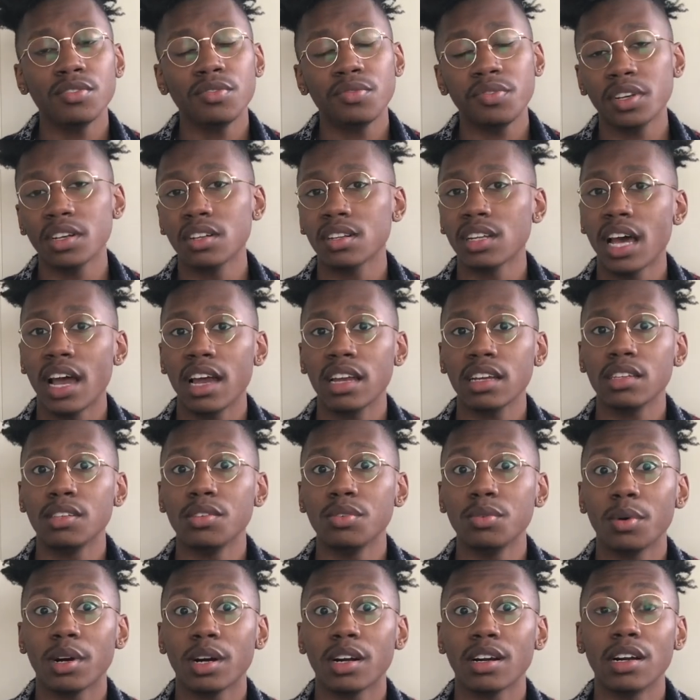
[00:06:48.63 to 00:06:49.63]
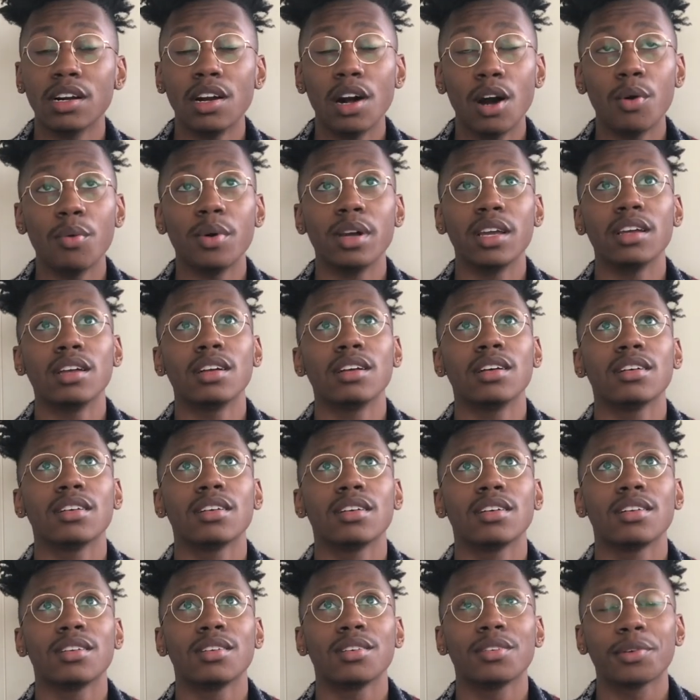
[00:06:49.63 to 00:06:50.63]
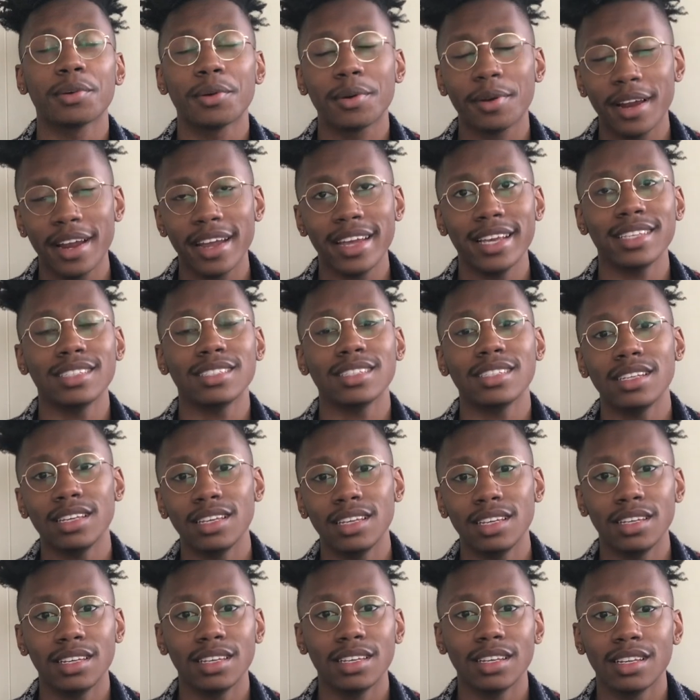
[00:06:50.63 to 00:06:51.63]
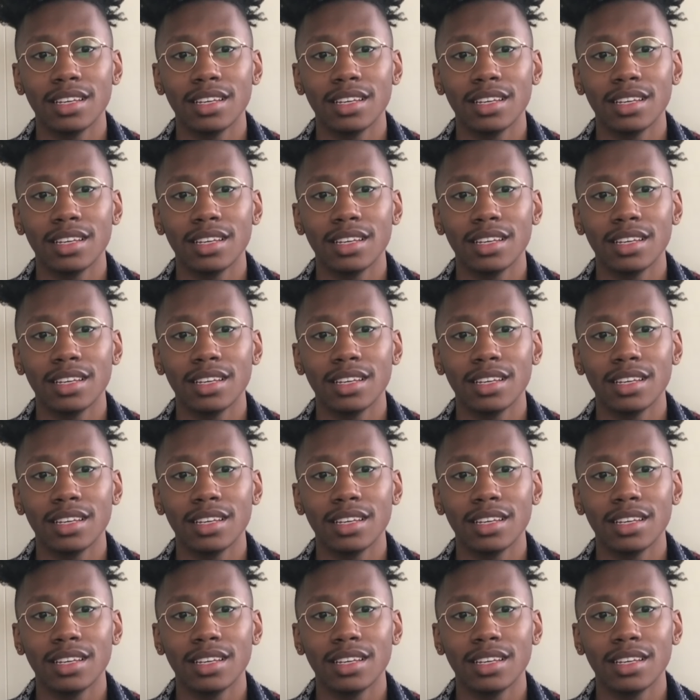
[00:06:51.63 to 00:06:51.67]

feel like you are going crazy.